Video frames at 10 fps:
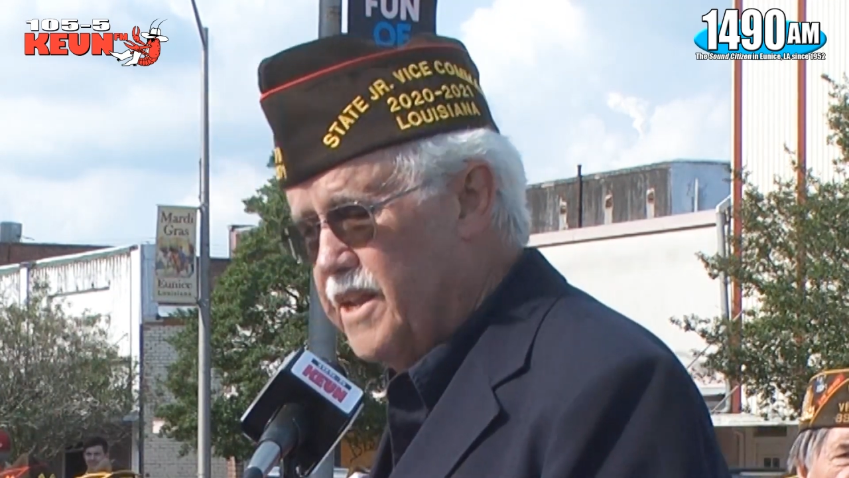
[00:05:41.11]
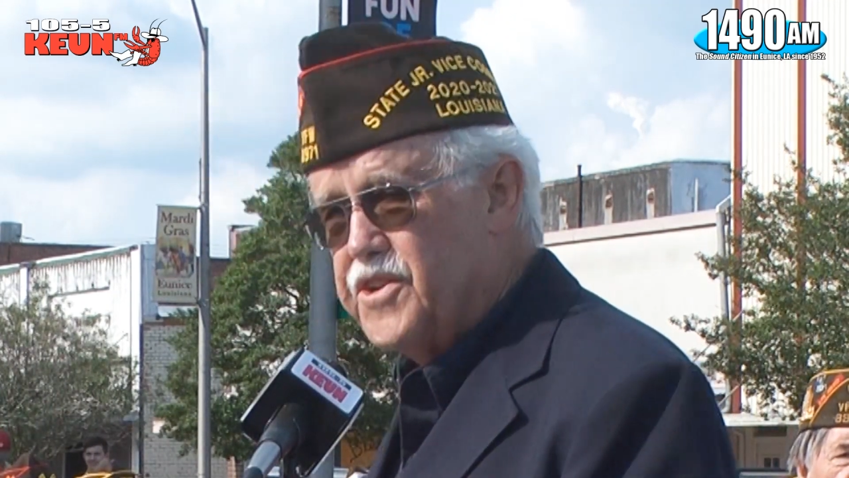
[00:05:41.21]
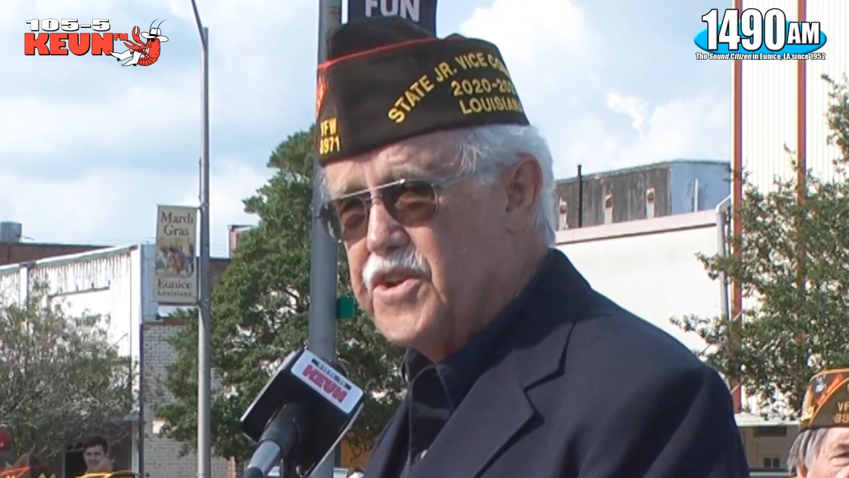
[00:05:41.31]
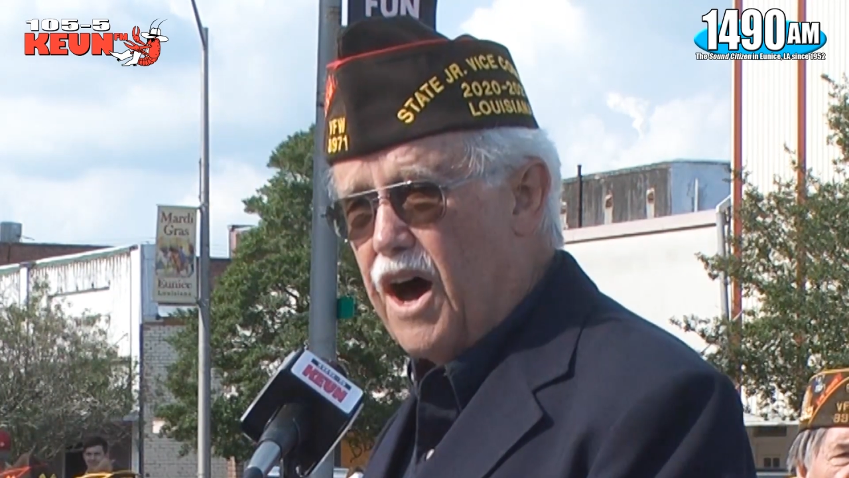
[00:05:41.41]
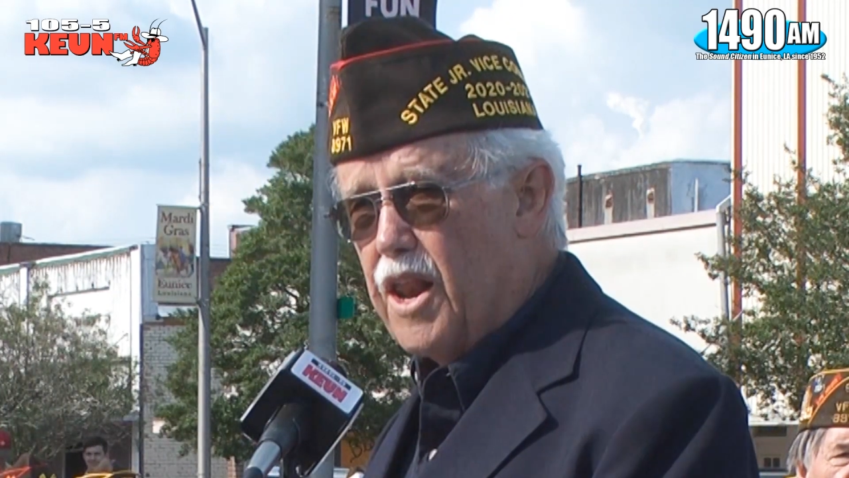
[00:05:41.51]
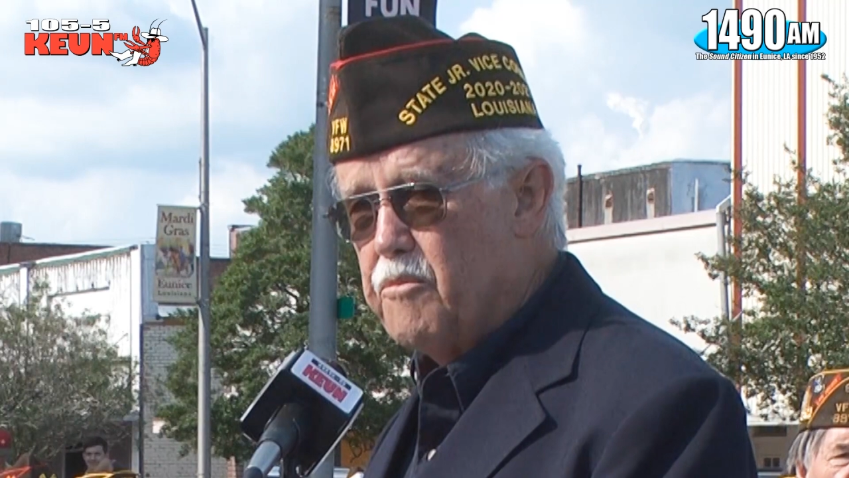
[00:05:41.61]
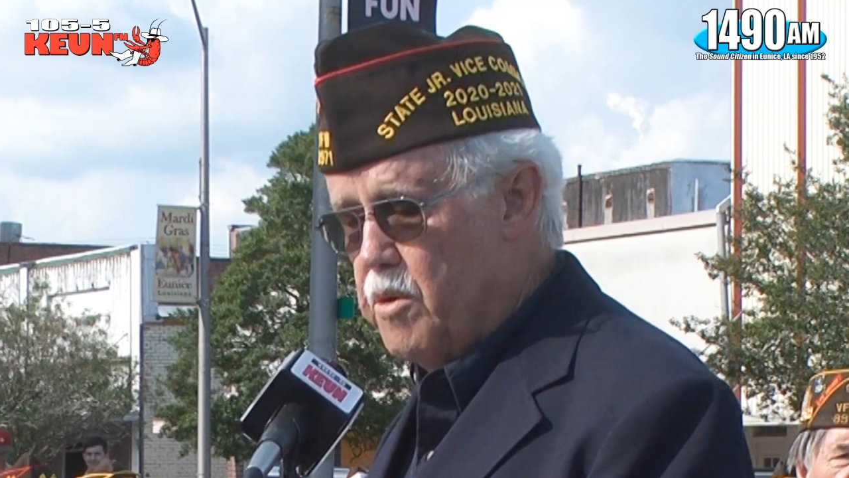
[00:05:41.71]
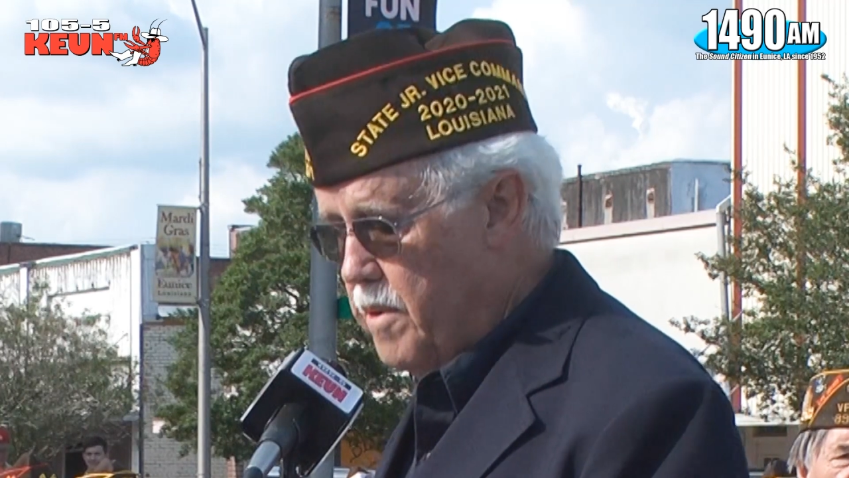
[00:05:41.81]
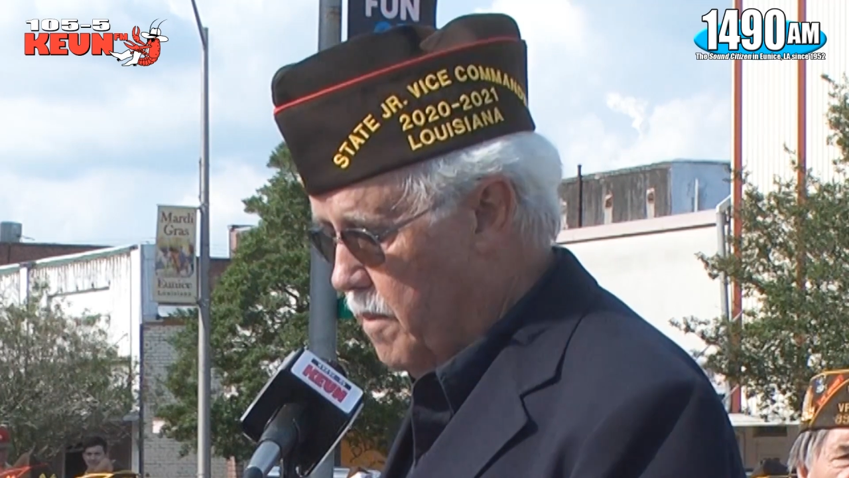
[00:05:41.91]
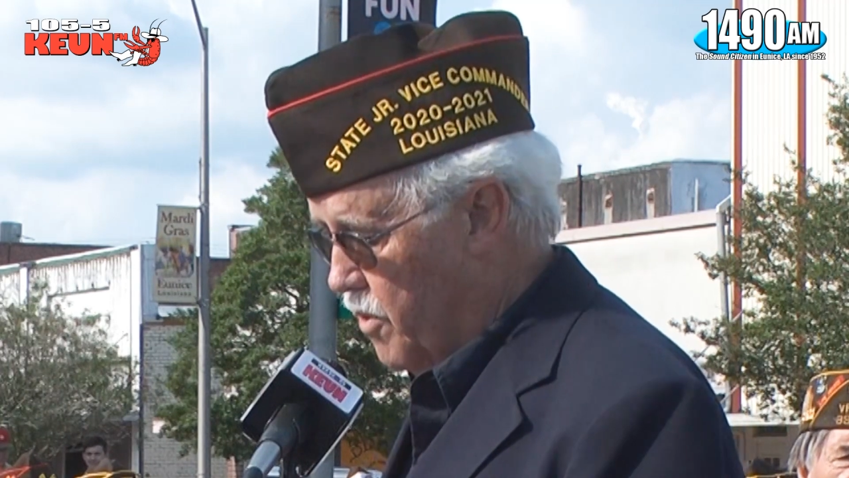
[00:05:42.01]
and solemn
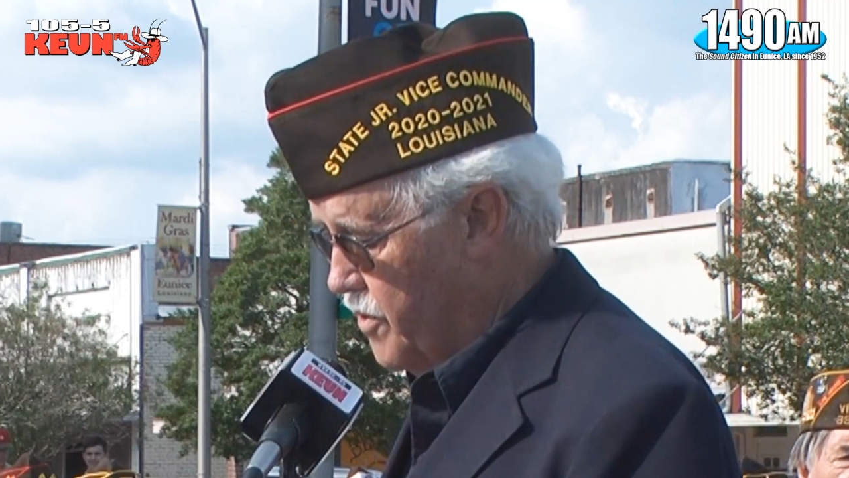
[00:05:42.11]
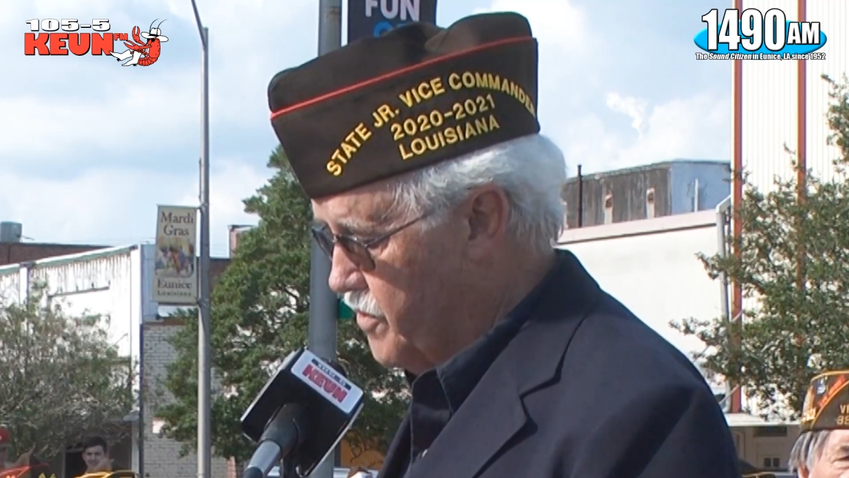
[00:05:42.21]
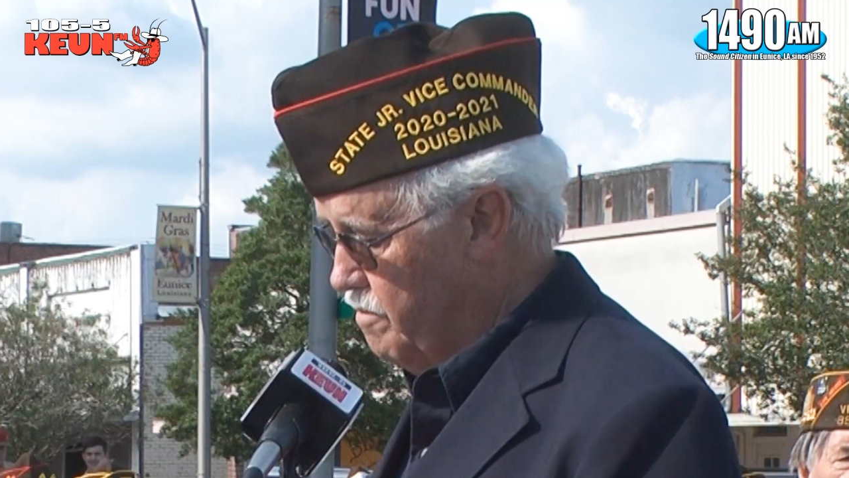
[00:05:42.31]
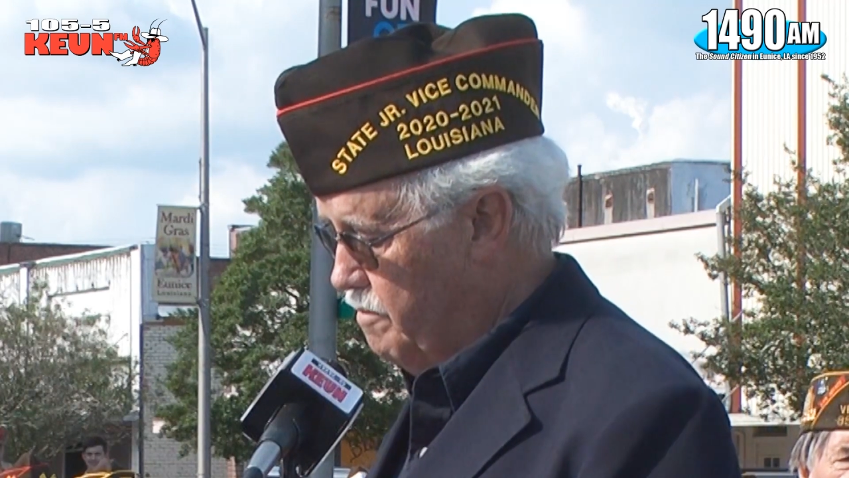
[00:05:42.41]
remembrance